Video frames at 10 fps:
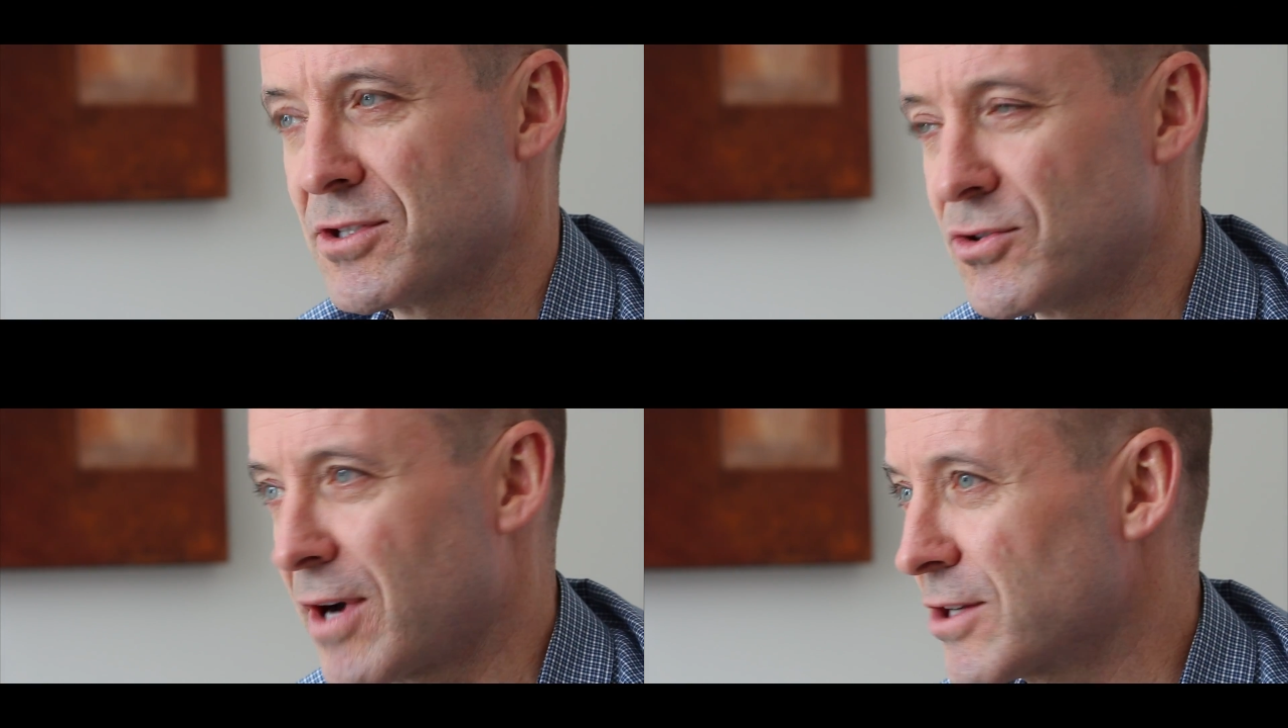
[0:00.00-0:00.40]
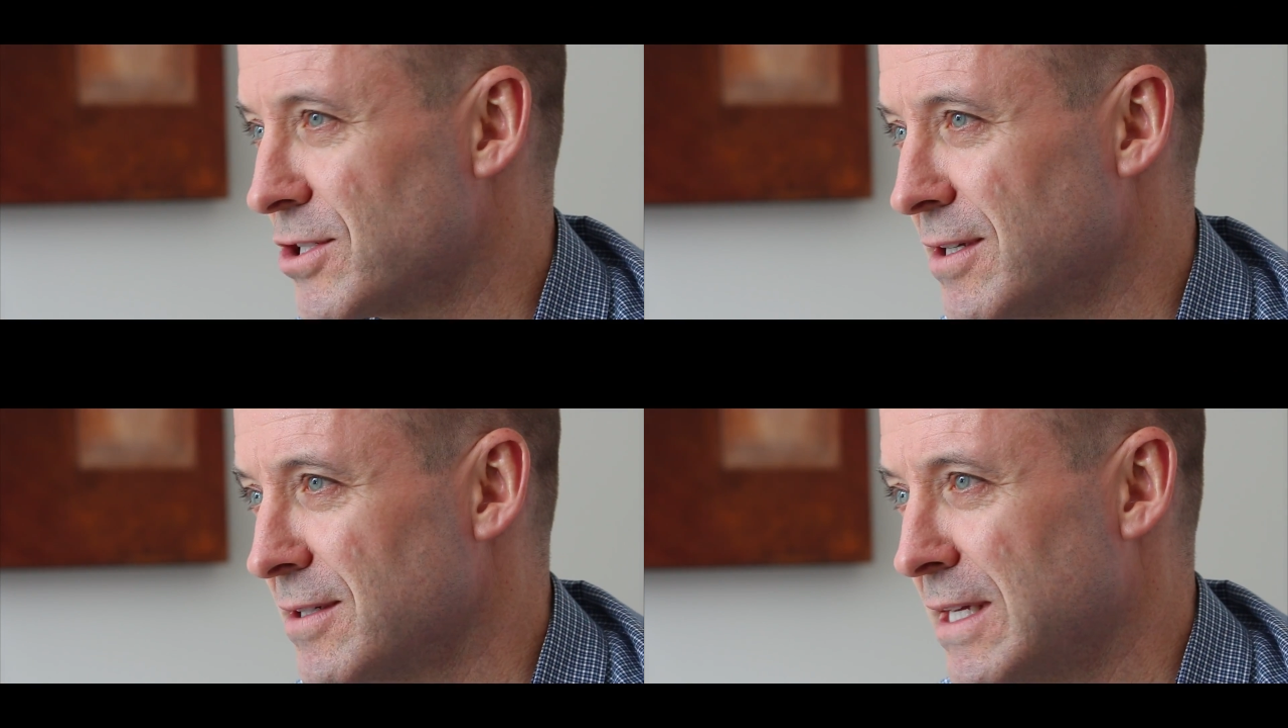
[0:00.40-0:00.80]

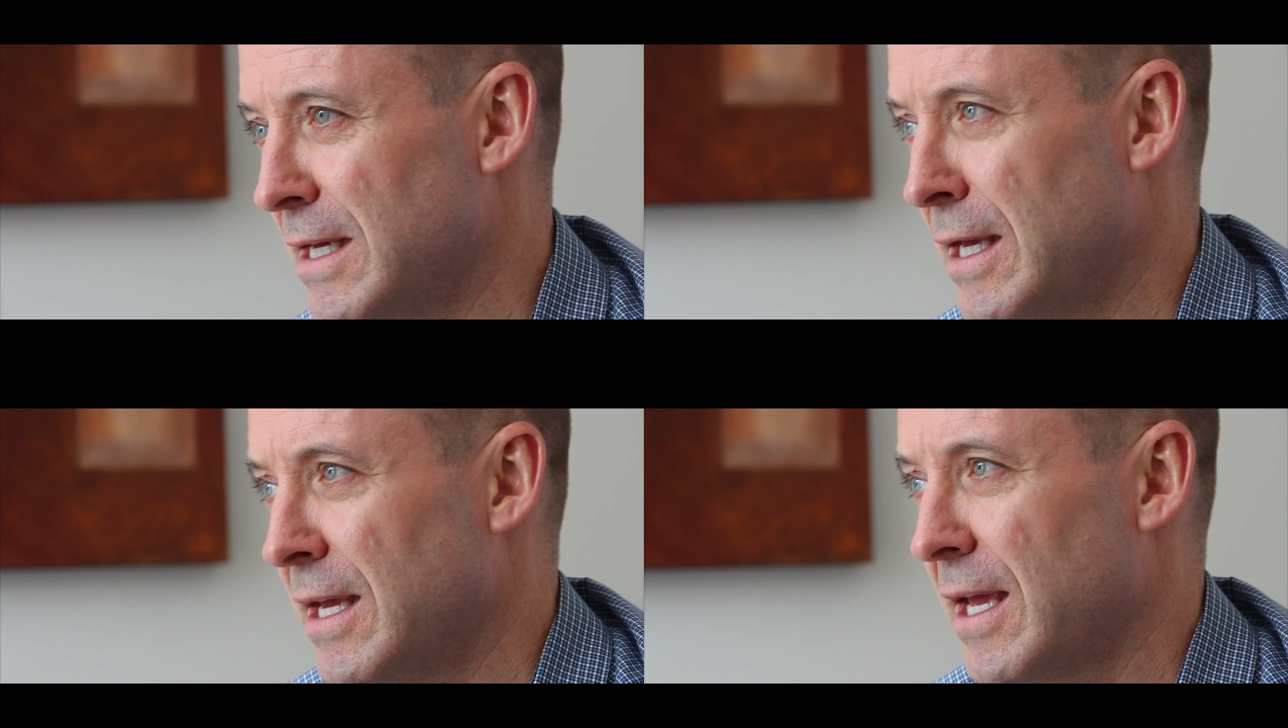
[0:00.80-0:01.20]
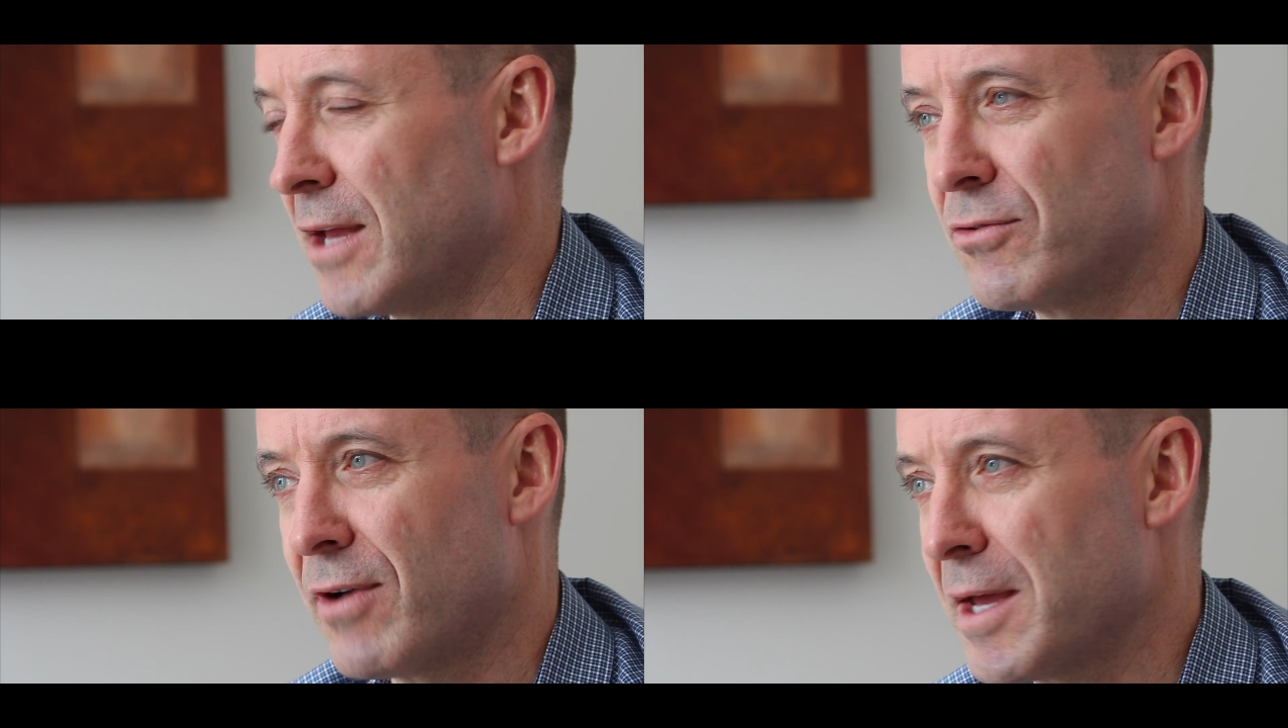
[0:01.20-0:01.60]
destruction
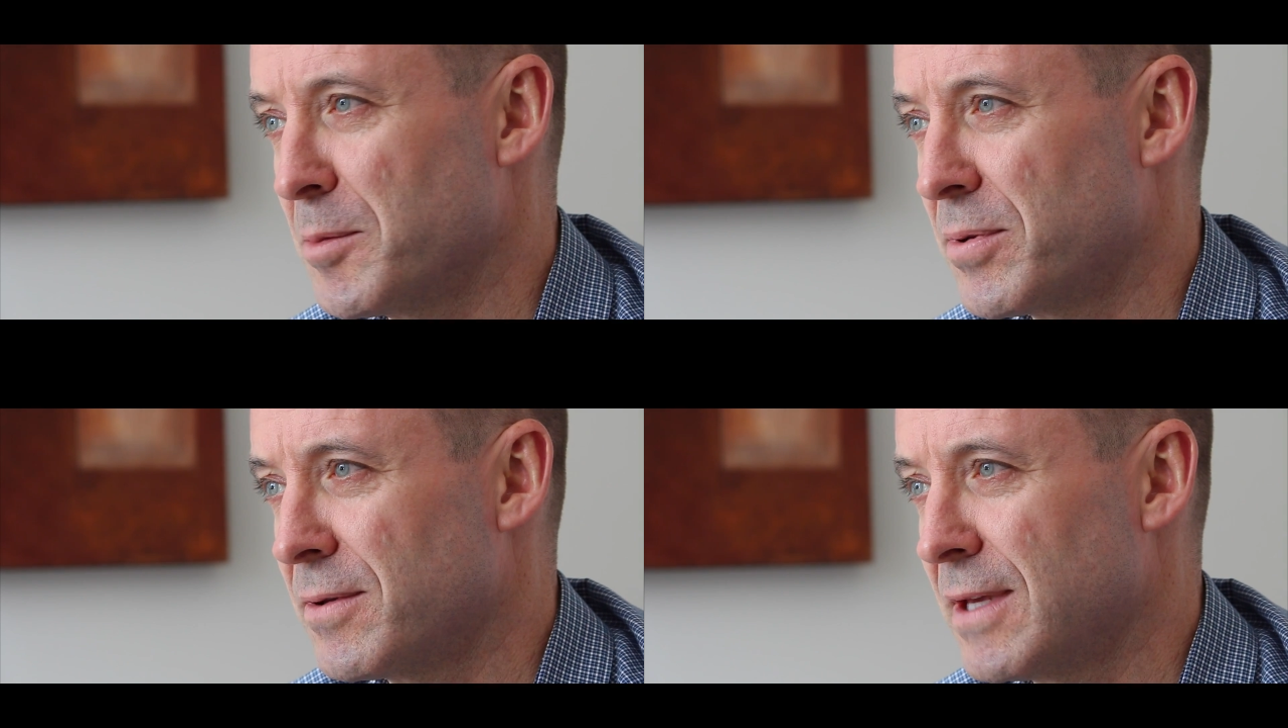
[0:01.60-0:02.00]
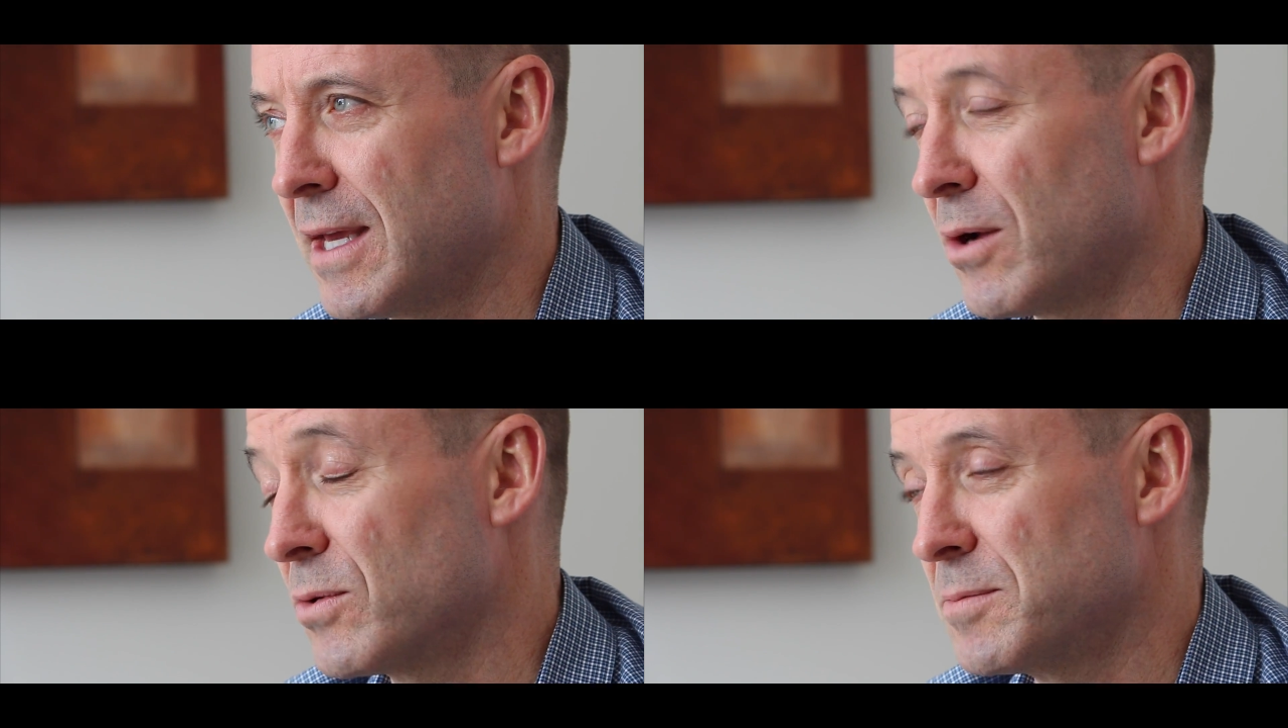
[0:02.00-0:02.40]
and rape,
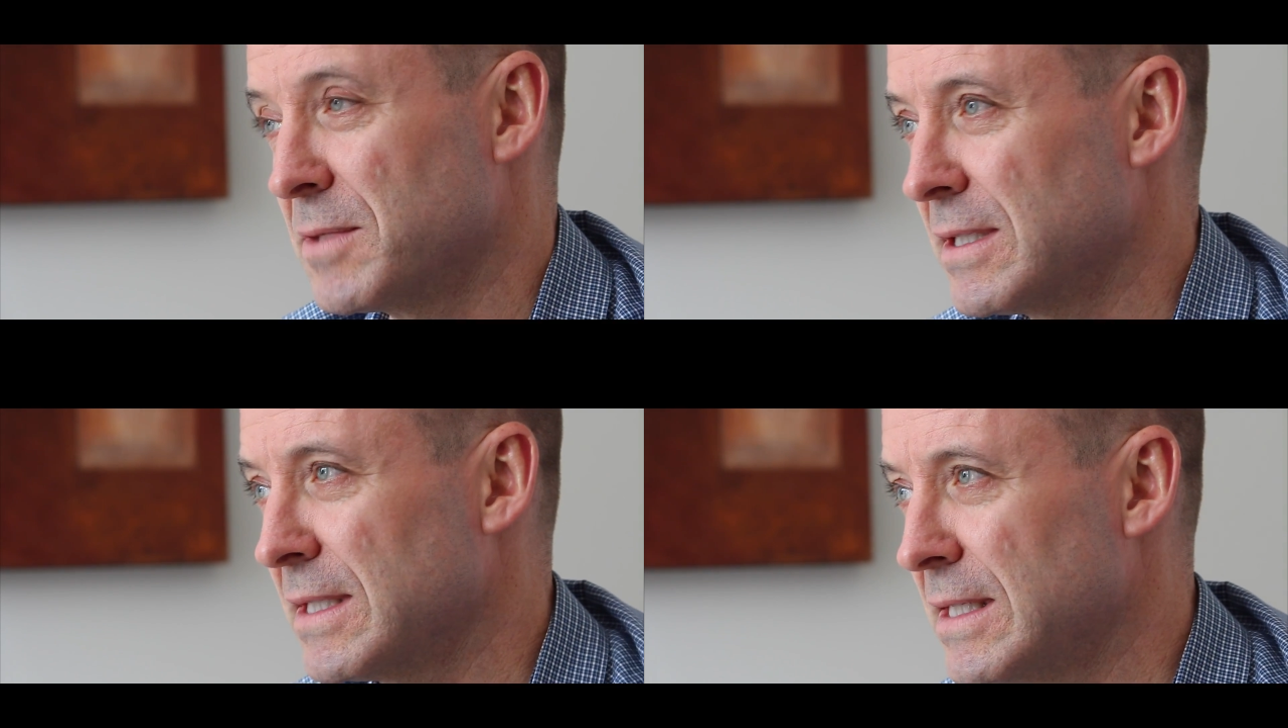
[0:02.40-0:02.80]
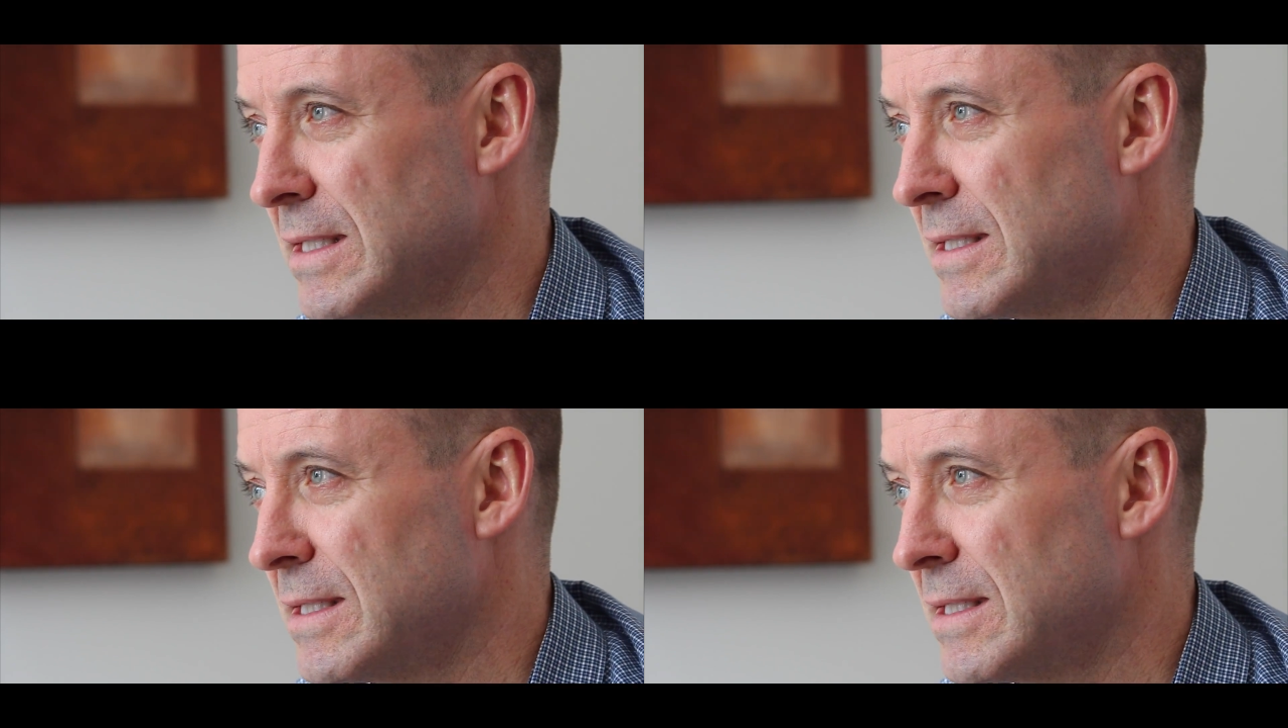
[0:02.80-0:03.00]
and ultimately